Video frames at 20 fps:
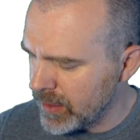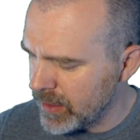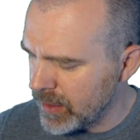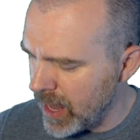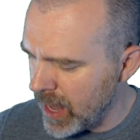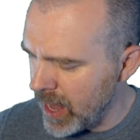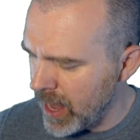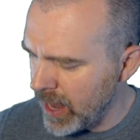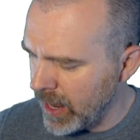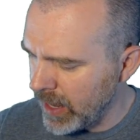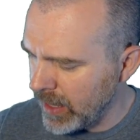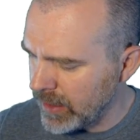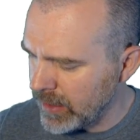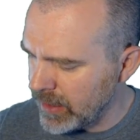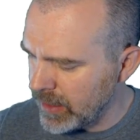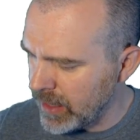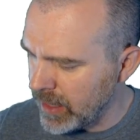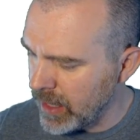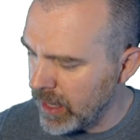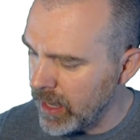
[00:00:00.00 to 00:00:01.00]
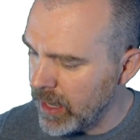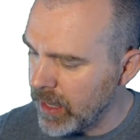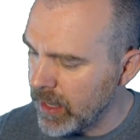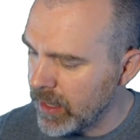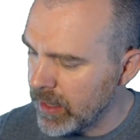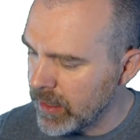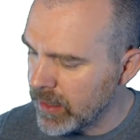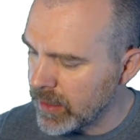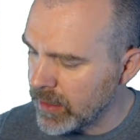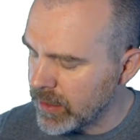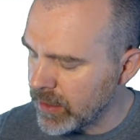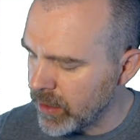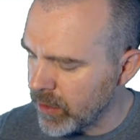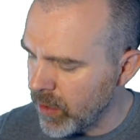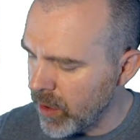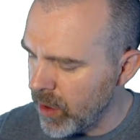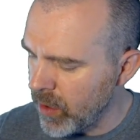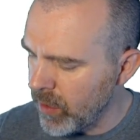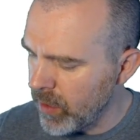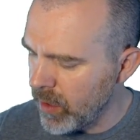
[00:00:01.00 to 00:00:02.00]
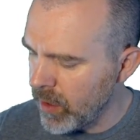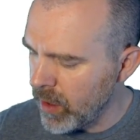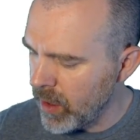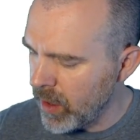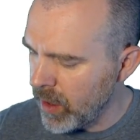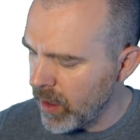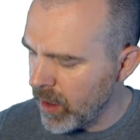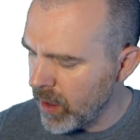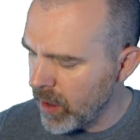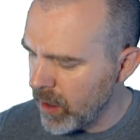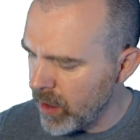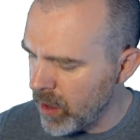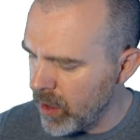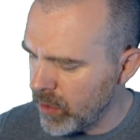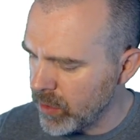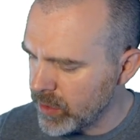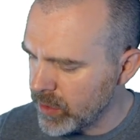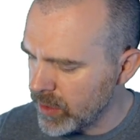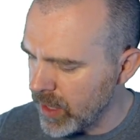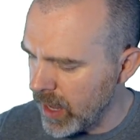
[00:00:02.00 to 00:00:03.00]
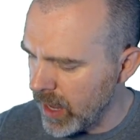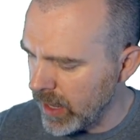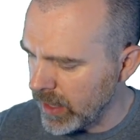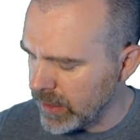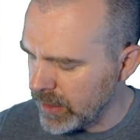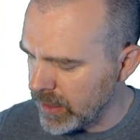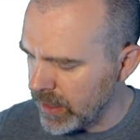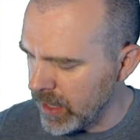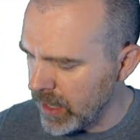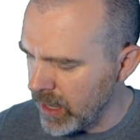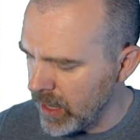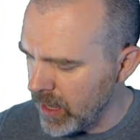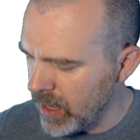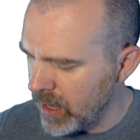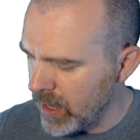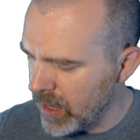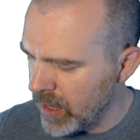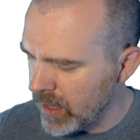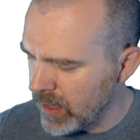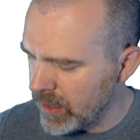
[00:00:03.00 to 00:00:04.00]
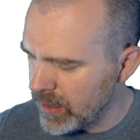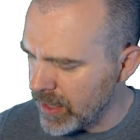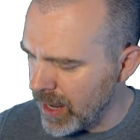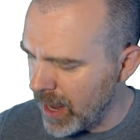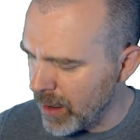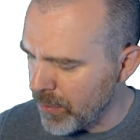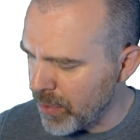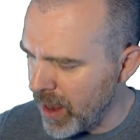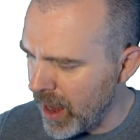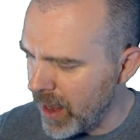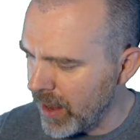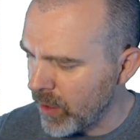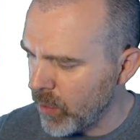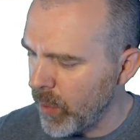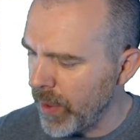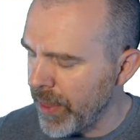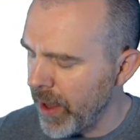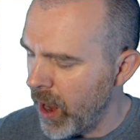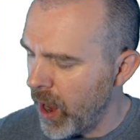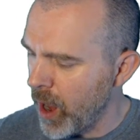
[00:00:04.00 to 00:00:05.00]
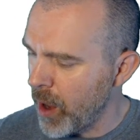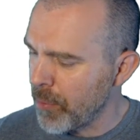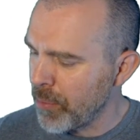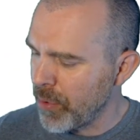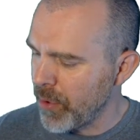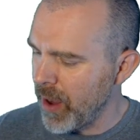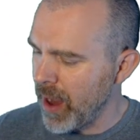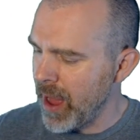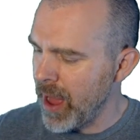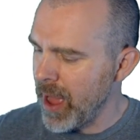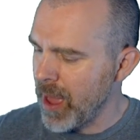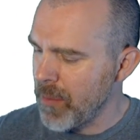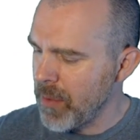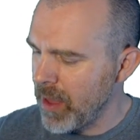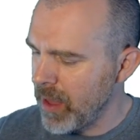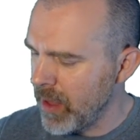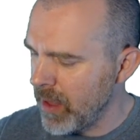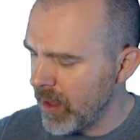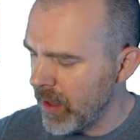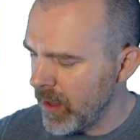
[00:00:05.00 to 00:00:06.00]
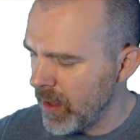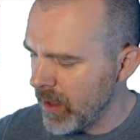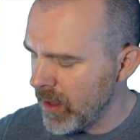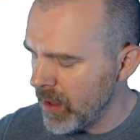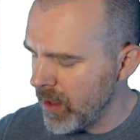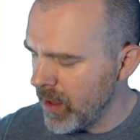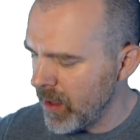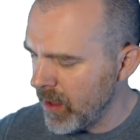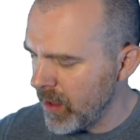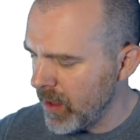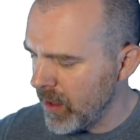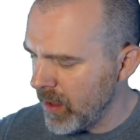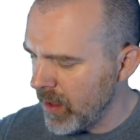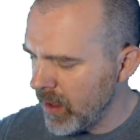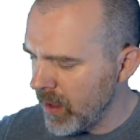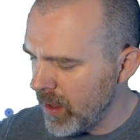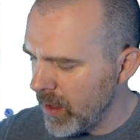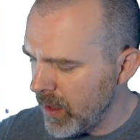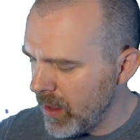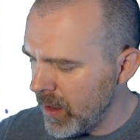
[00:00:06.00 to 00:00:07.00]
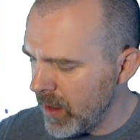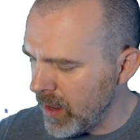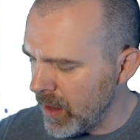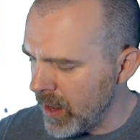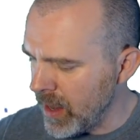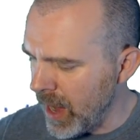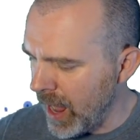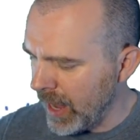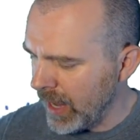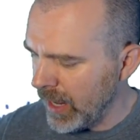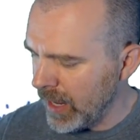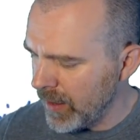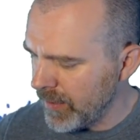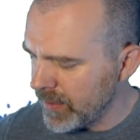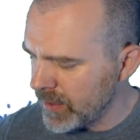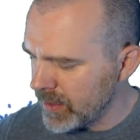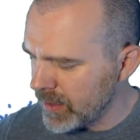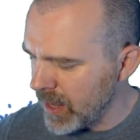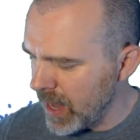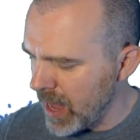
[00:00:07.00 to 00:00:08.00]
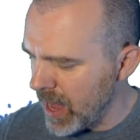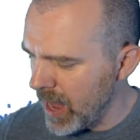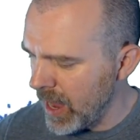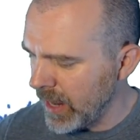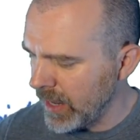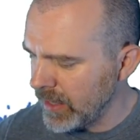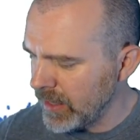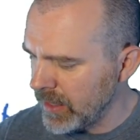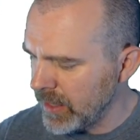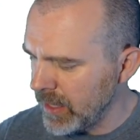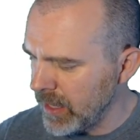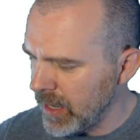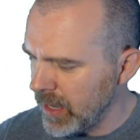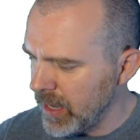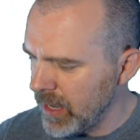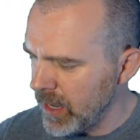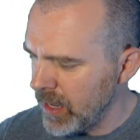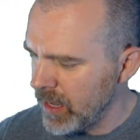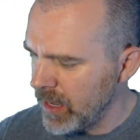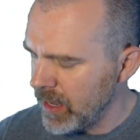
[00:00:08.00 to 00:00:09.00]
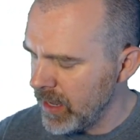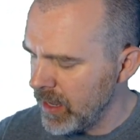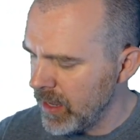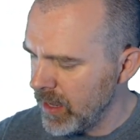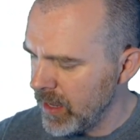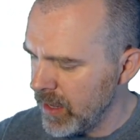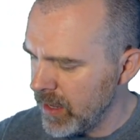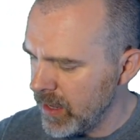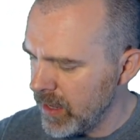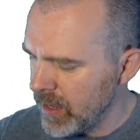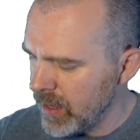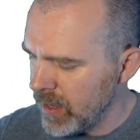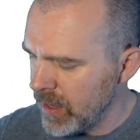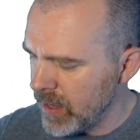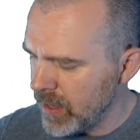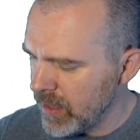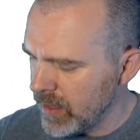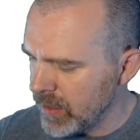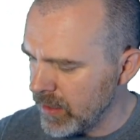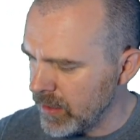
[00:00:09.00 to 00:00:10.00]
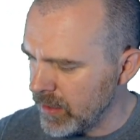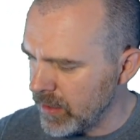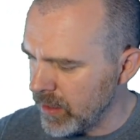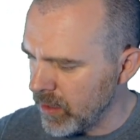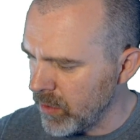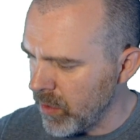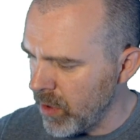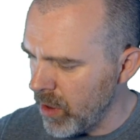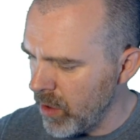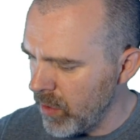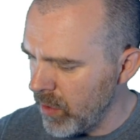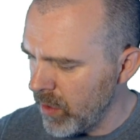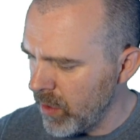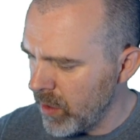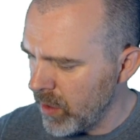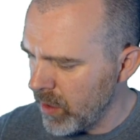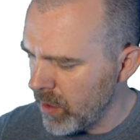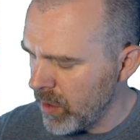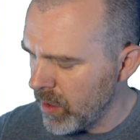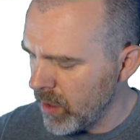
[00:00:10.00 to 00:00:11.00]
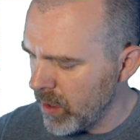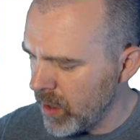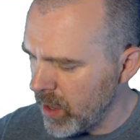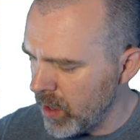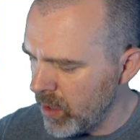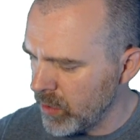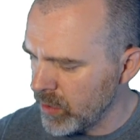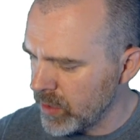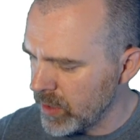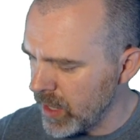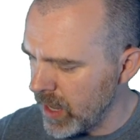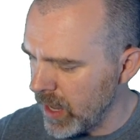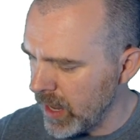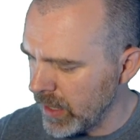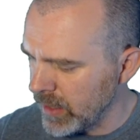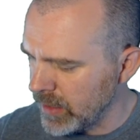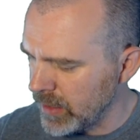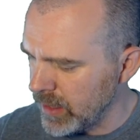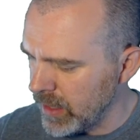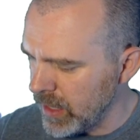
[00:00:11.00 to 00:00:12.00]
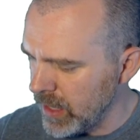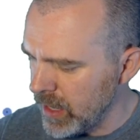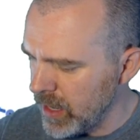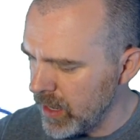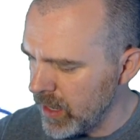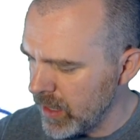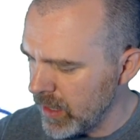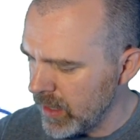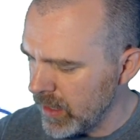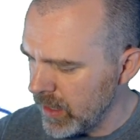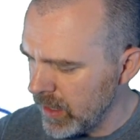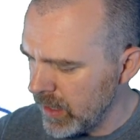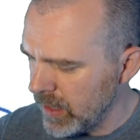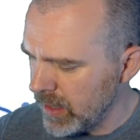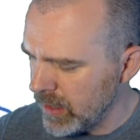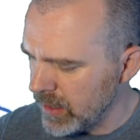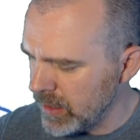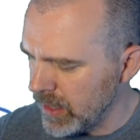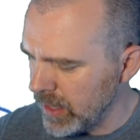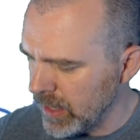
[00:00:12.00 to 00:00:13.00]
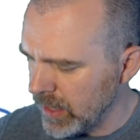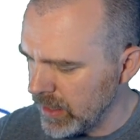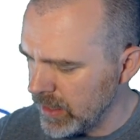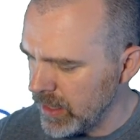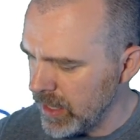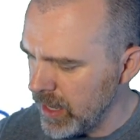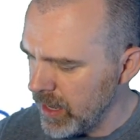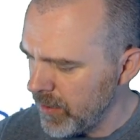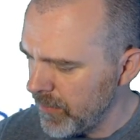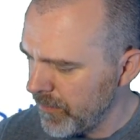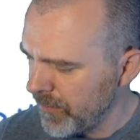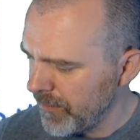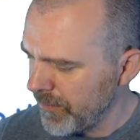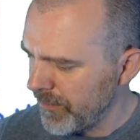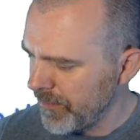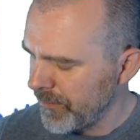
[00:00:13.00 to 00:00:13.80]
sine t, 0 cosine t, dot product with r prime, negative sine t, 0 cosine t, dt.